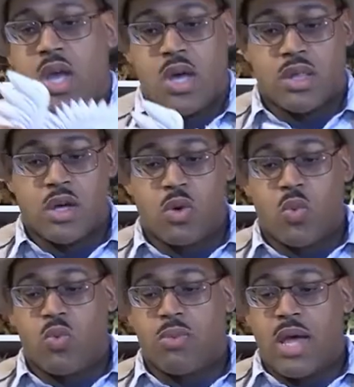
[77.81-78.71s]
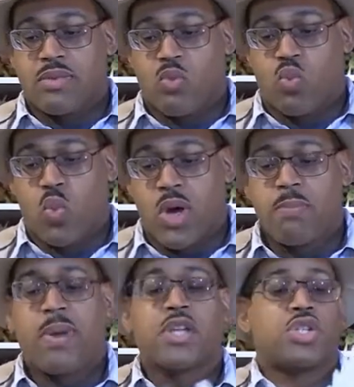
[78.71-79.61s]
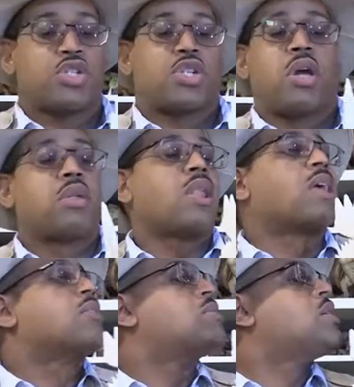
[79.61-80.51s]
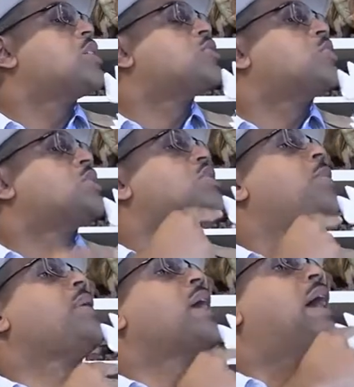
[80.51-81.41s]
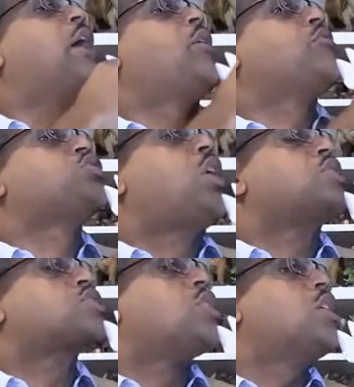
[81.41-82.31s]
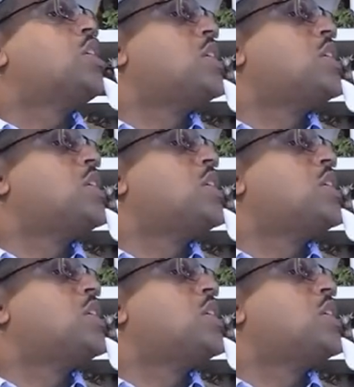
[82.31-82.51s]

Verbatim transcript: So one picture shows it like this, where it's coming out of the shark's jaw